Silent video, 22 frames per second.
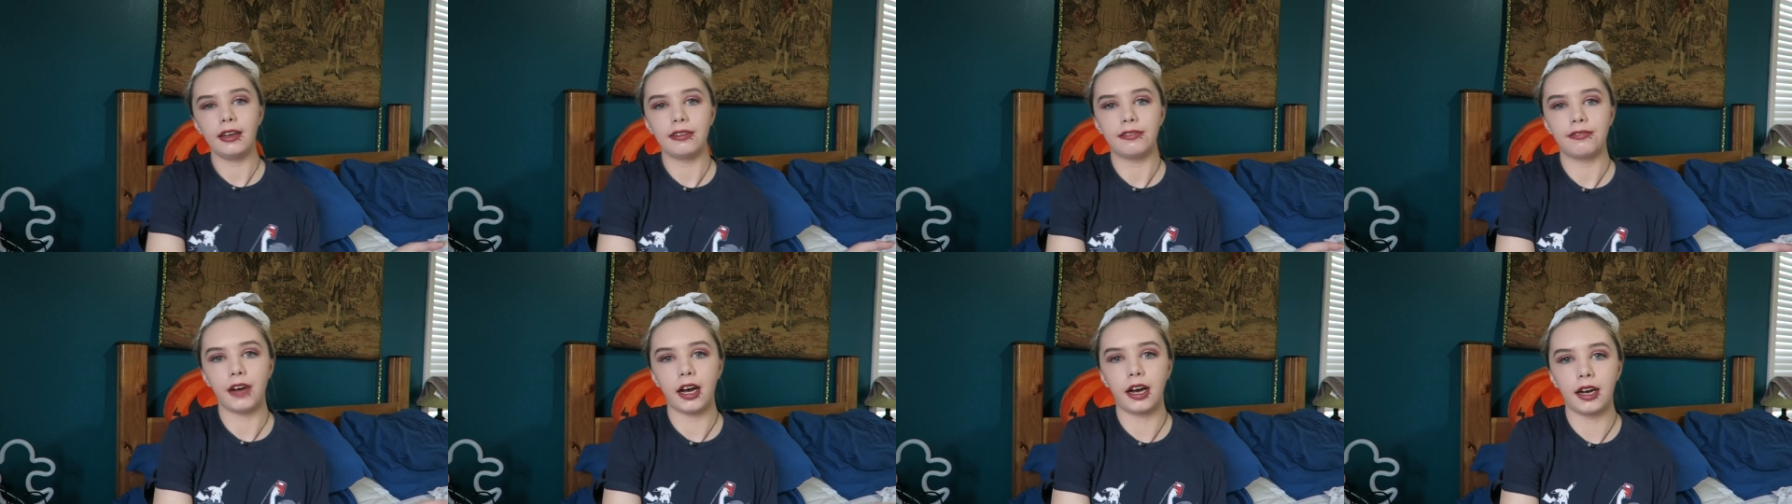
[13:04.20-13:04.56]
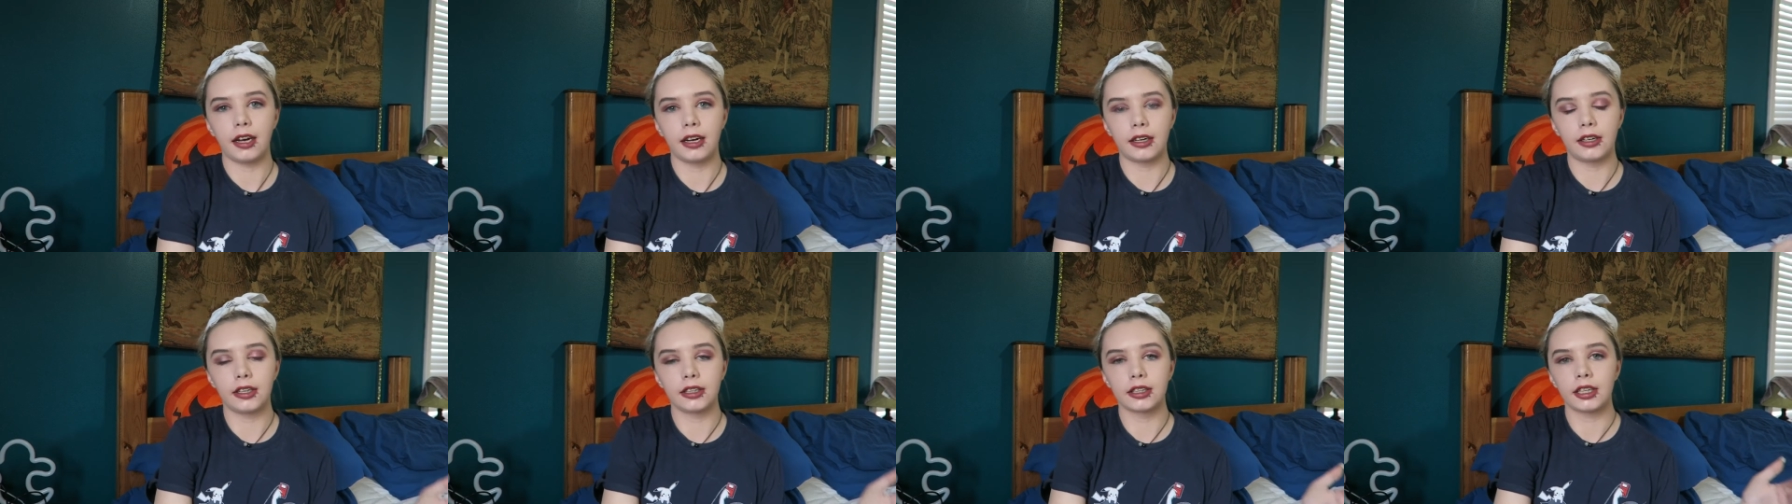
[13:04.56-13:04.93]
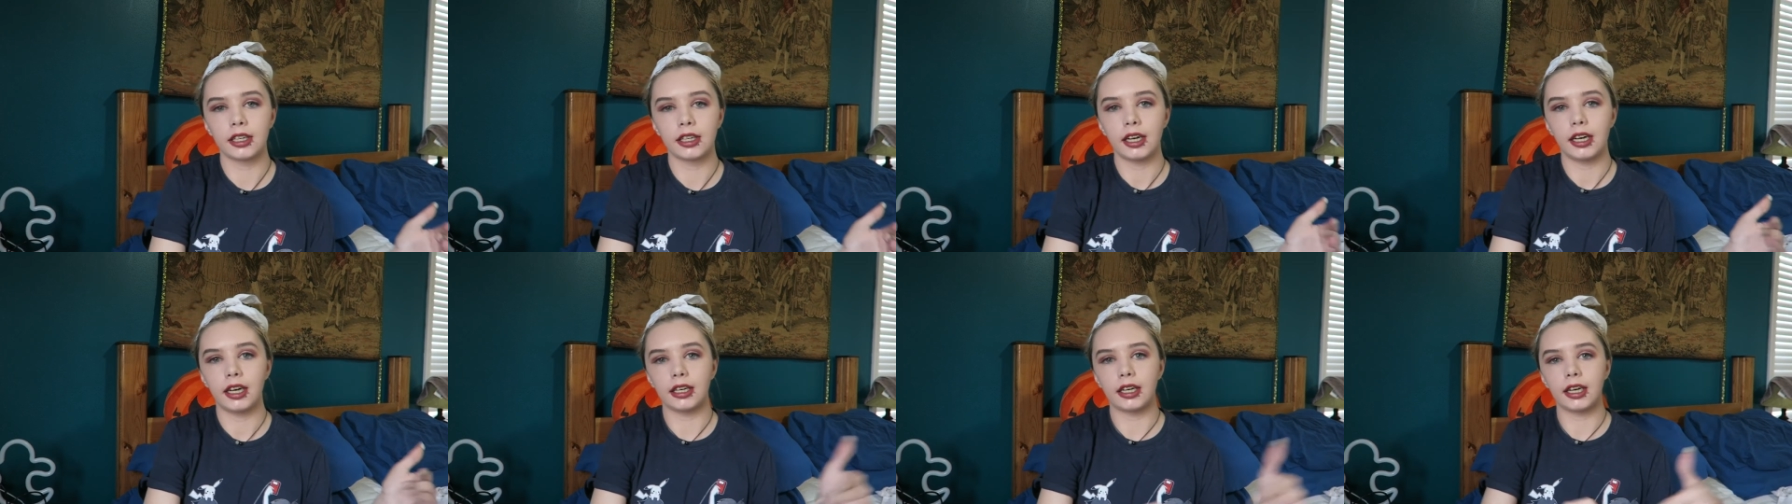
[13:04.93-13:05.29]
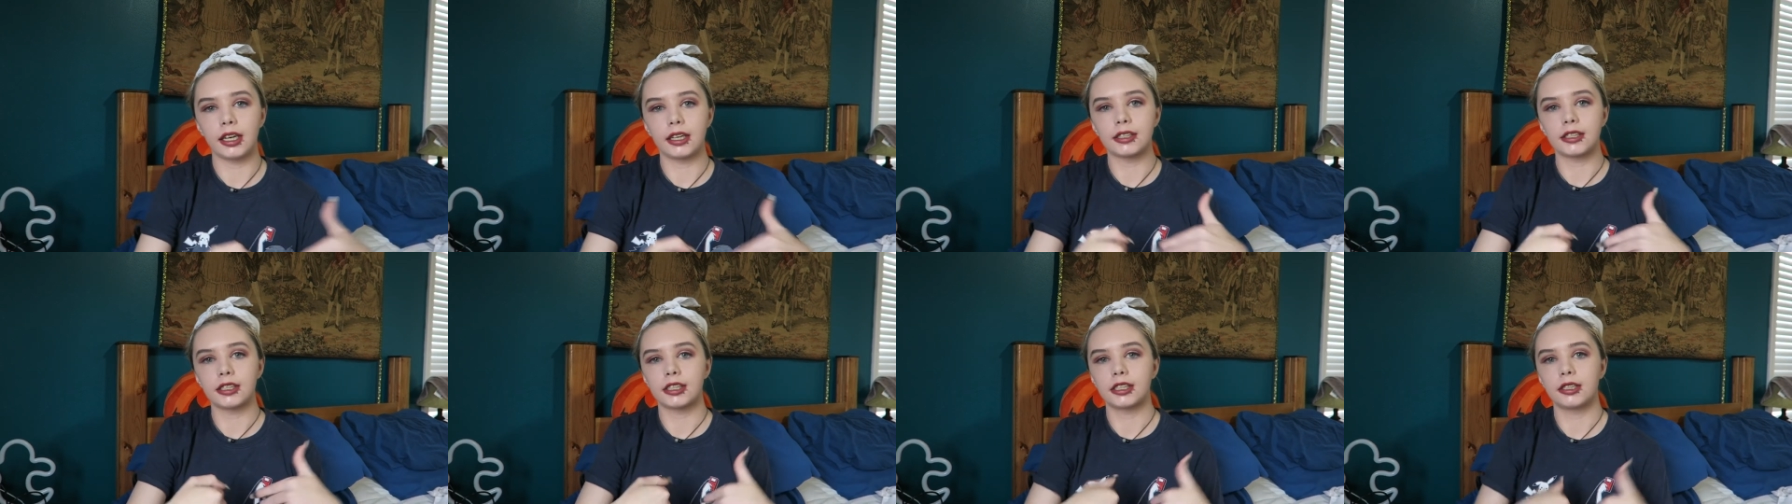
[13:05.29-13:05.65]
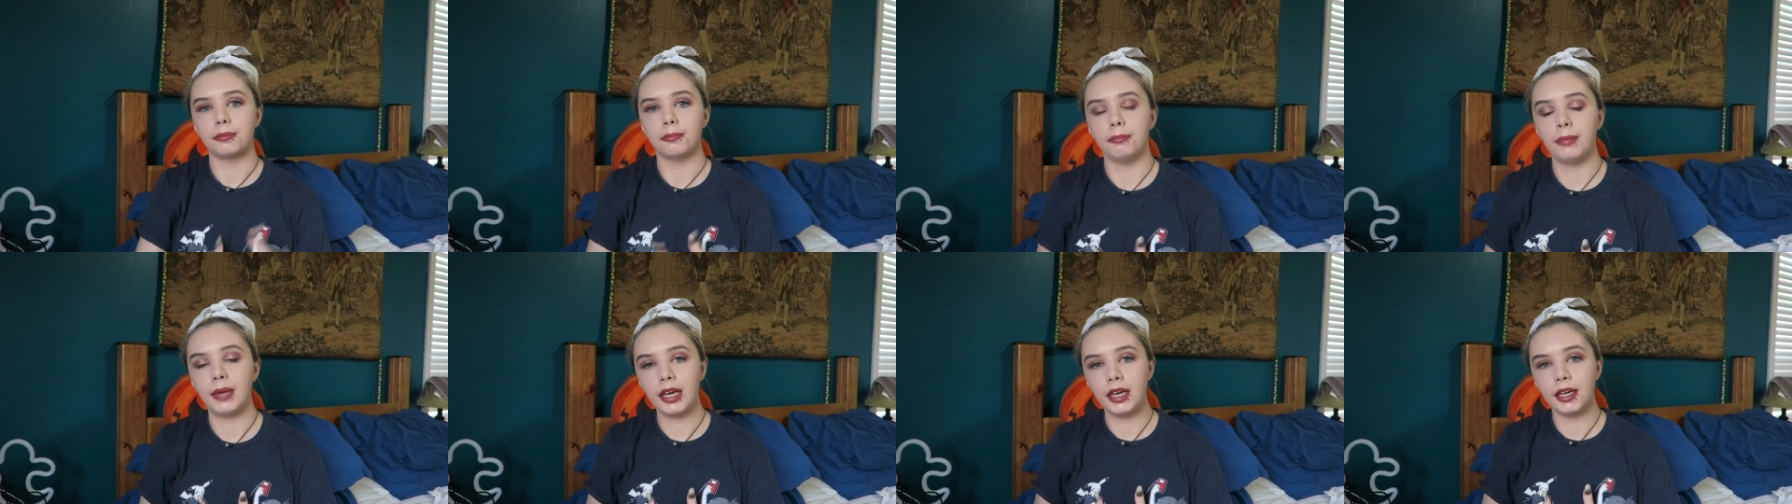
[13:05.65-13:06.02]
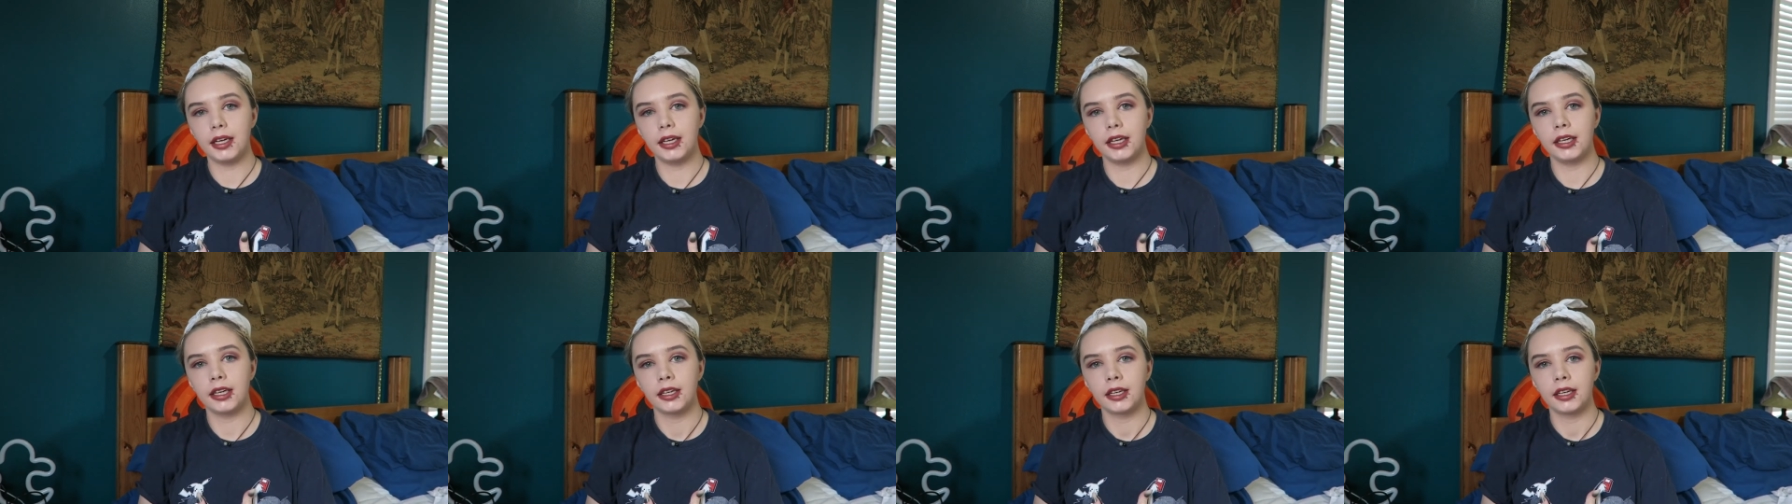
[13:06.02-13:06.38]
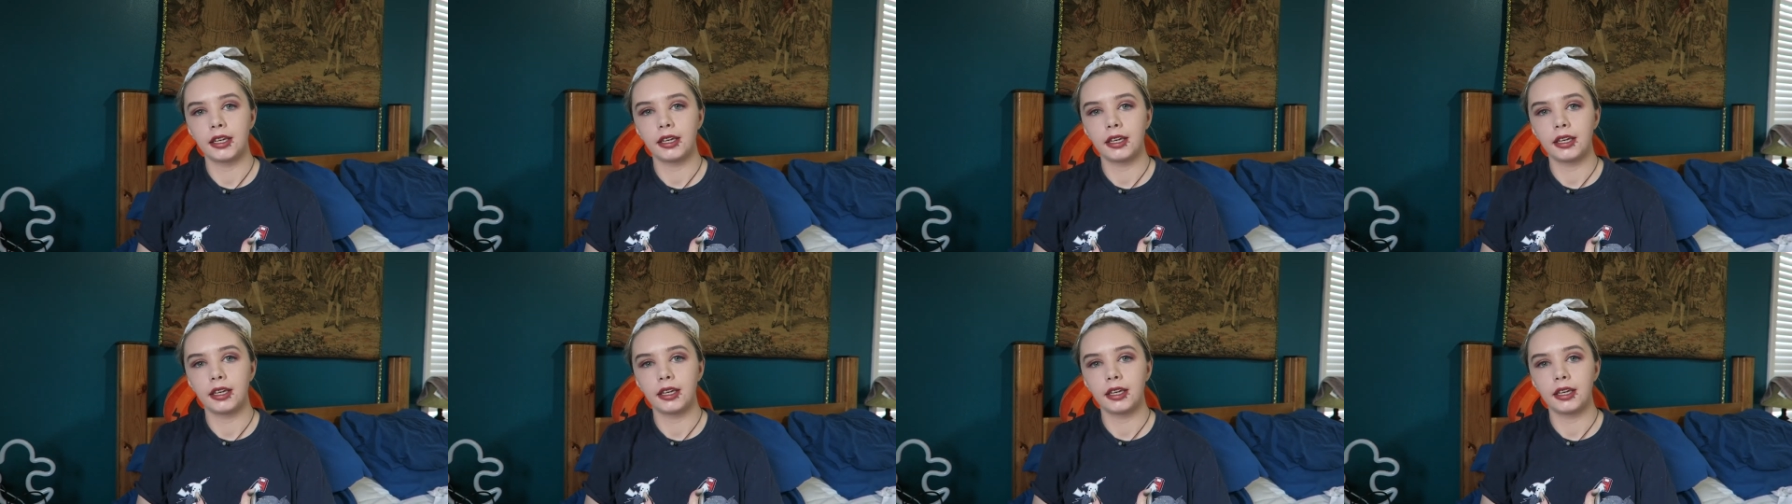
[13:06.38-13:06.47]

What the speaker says: filed against me